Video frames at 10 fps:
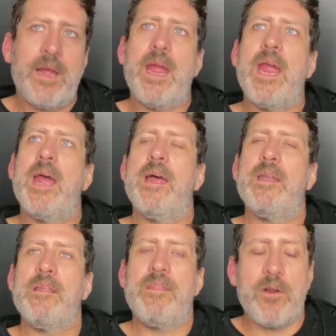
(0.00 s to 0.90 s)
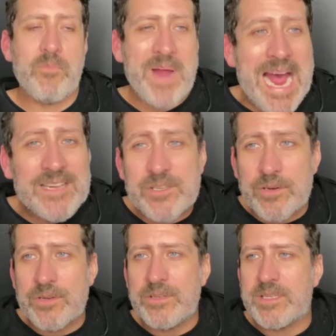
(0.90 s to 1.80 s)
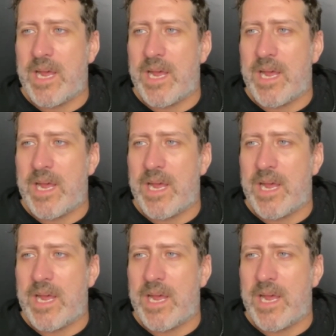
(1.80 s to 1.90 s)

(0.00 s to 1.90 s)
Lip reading: and their pastors.